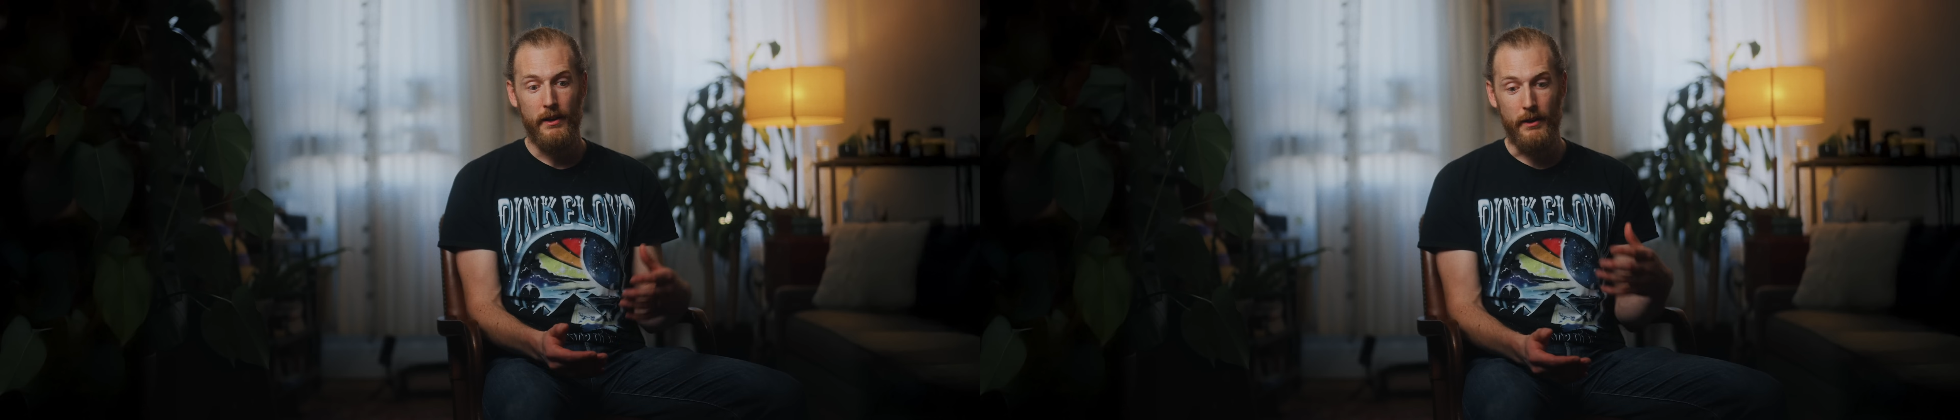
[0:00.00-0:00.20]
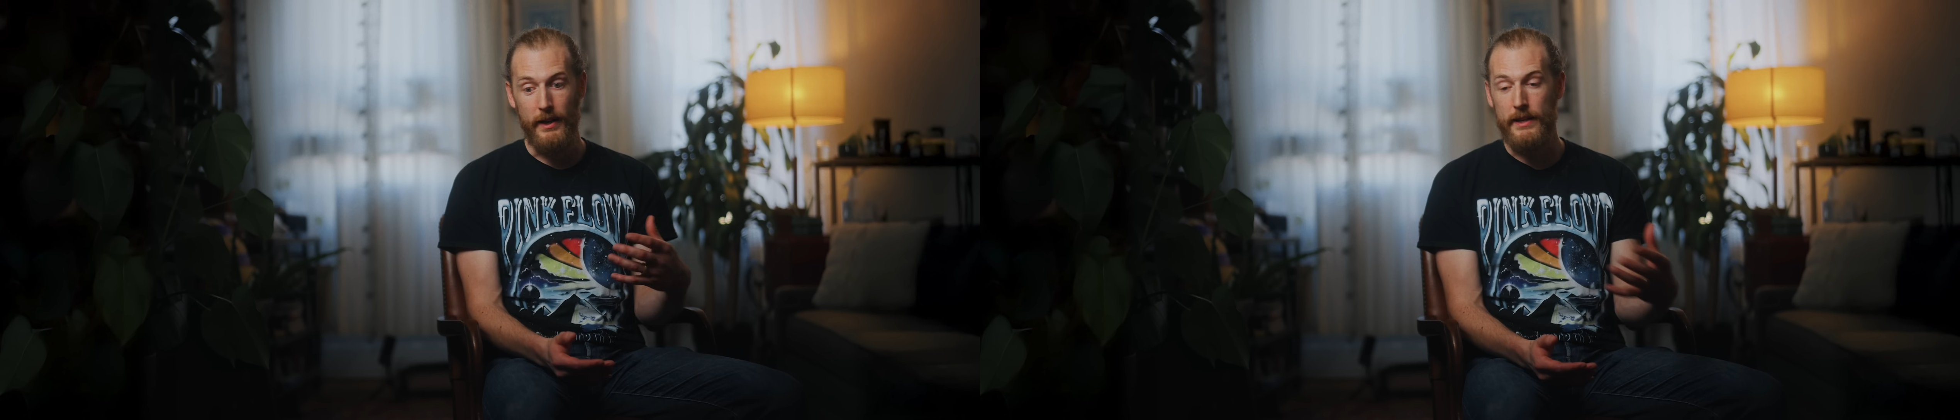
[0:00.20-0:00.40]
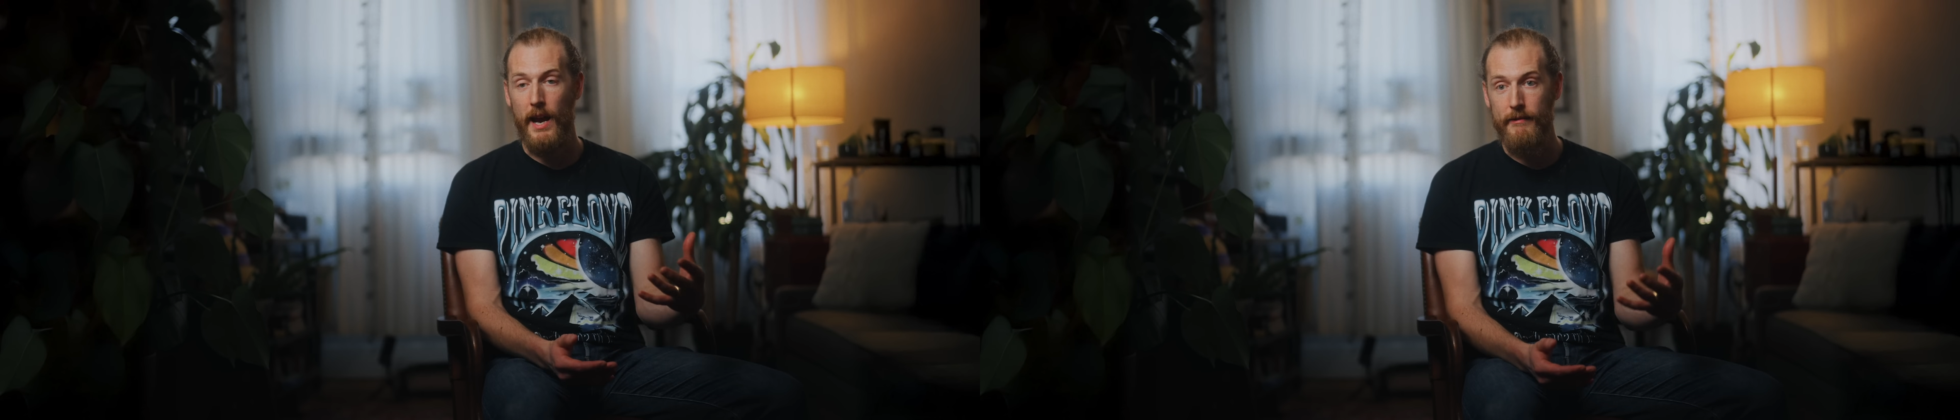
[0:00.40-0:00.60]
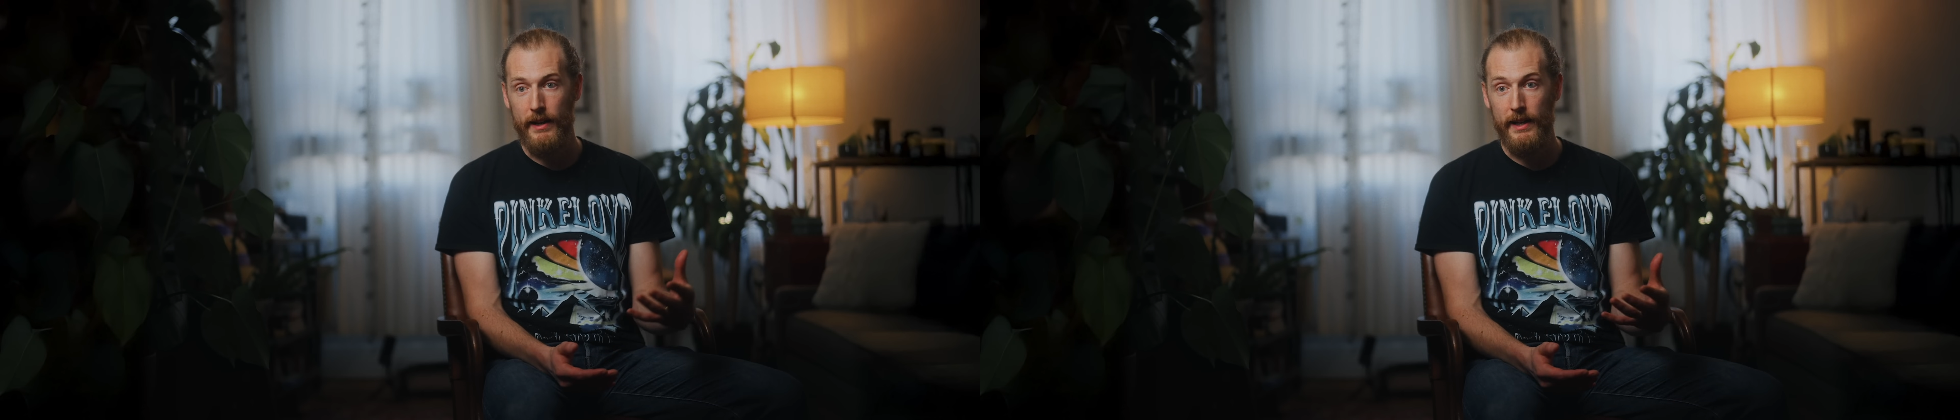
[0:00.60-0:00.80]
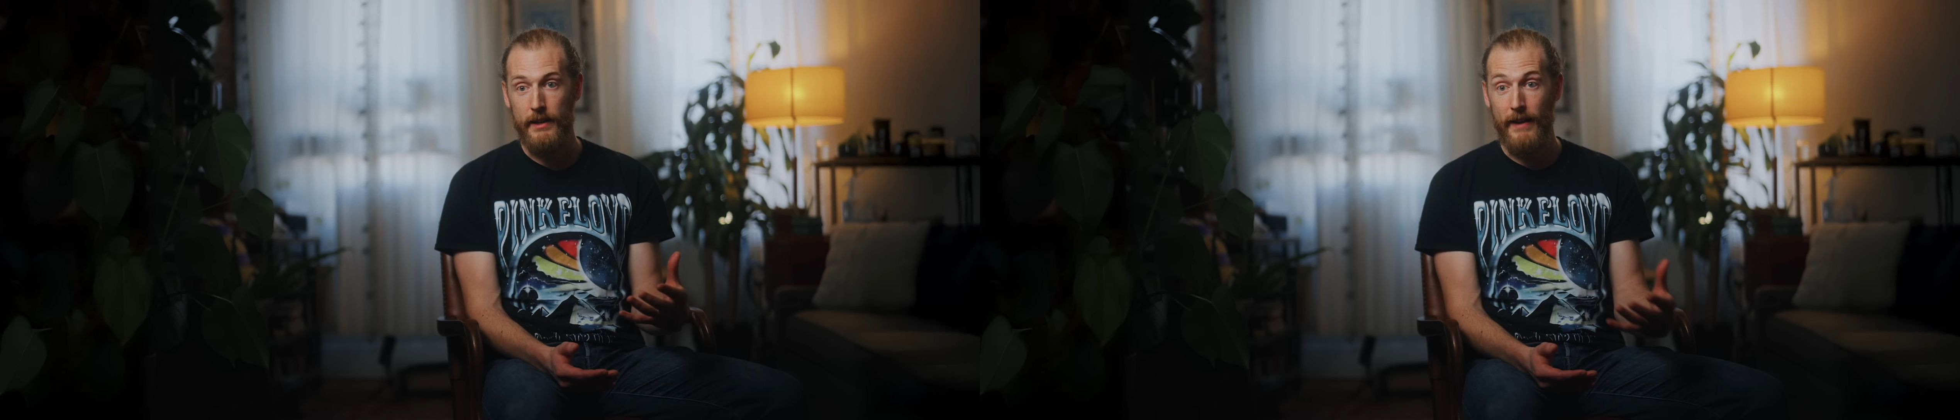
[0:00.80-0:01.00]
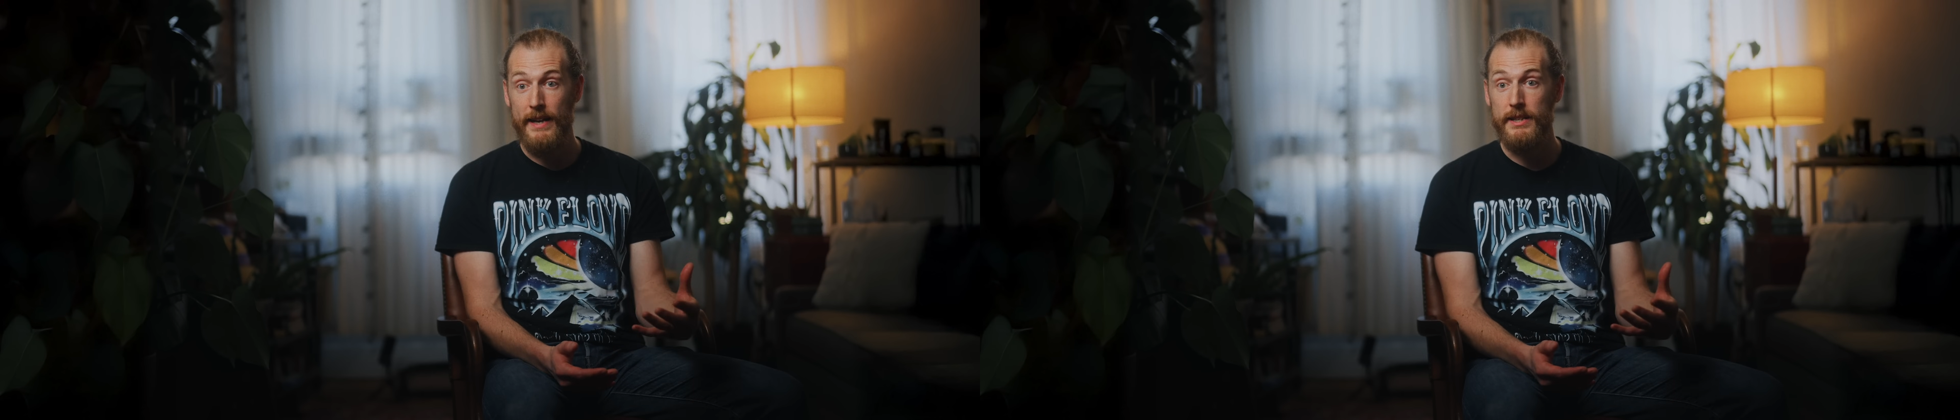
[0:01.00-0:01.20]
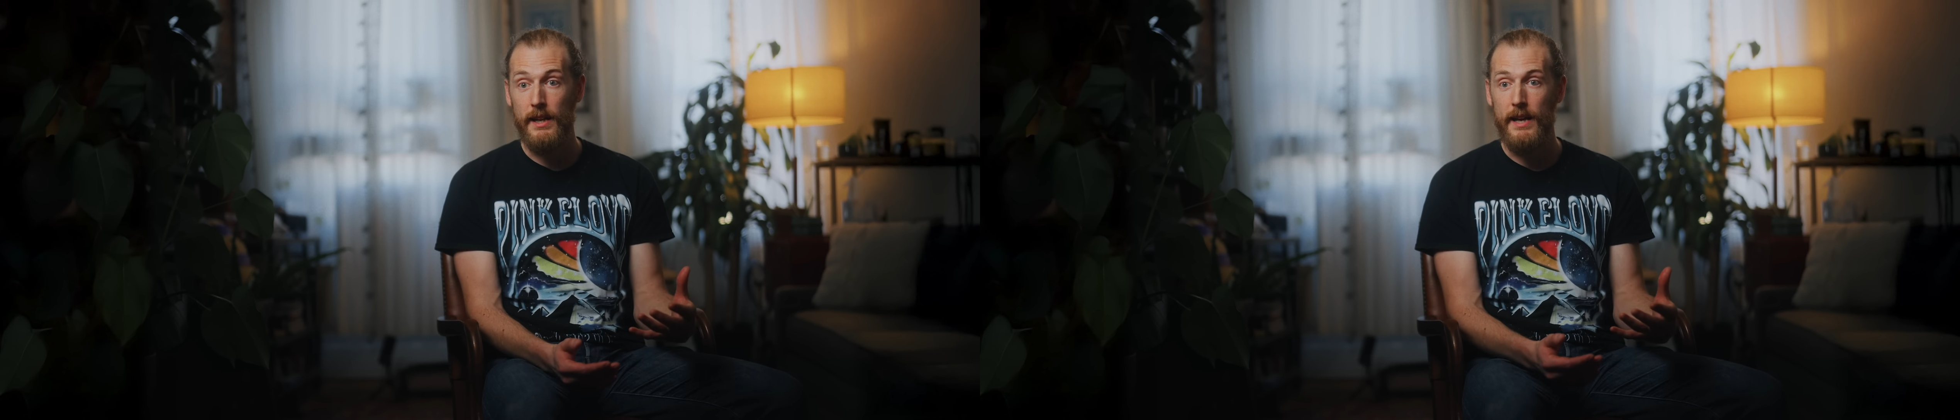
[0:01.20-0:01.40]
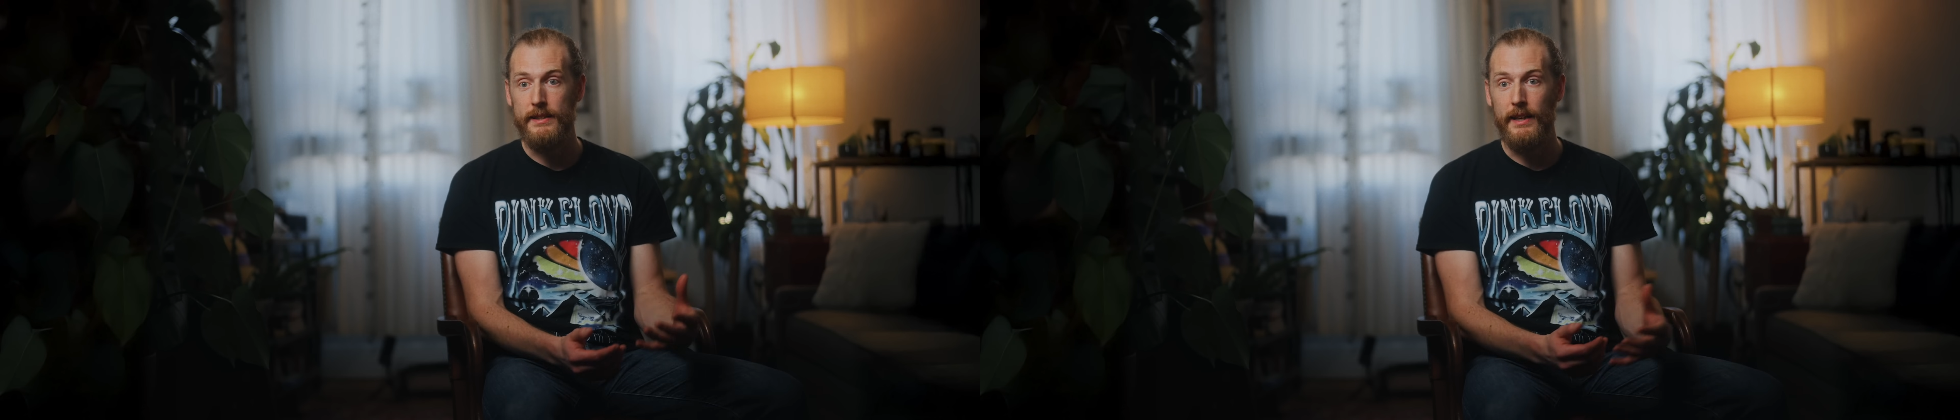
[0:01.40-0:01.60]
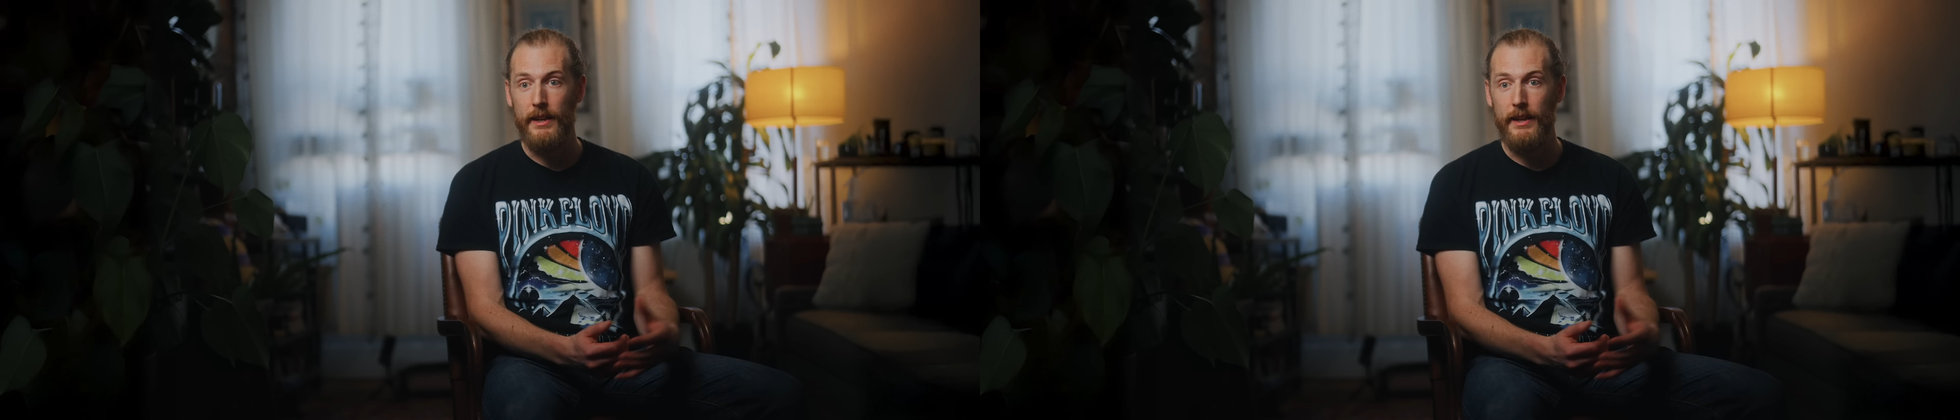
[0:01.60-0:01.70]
you know, indirectly evangelizing